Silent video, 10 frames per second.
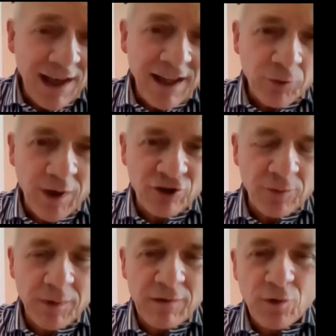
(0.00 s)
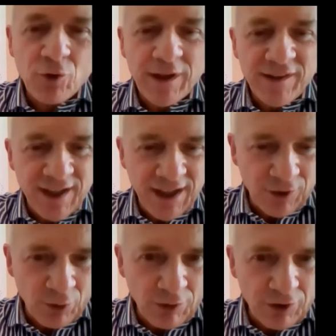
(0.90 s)
last question before we take
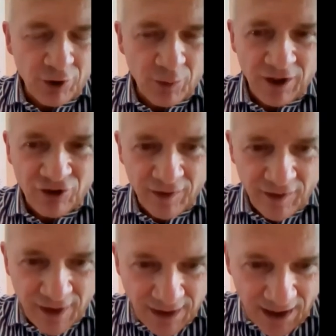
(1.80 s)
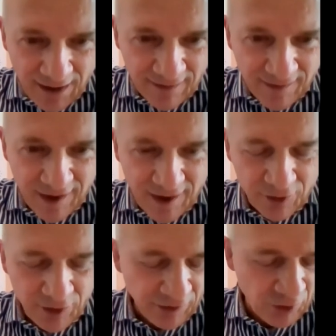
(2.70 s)
in all the questions that I see on
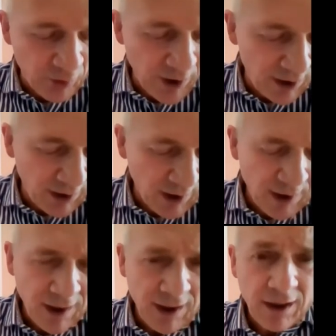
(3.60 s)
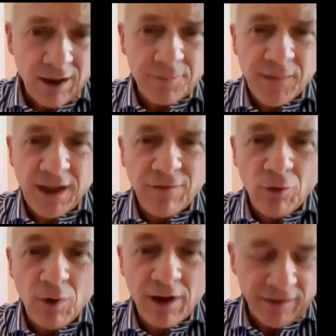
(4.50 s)
the screen, if I
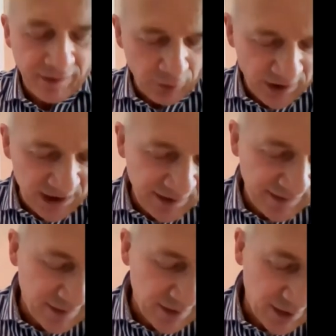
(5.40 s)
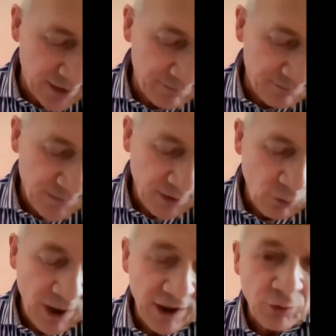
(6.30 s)
was, you know, this
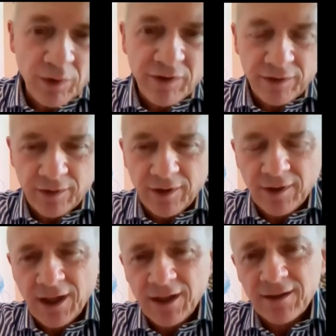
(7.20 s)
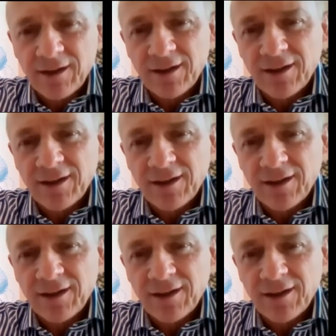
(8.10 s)
white wizard and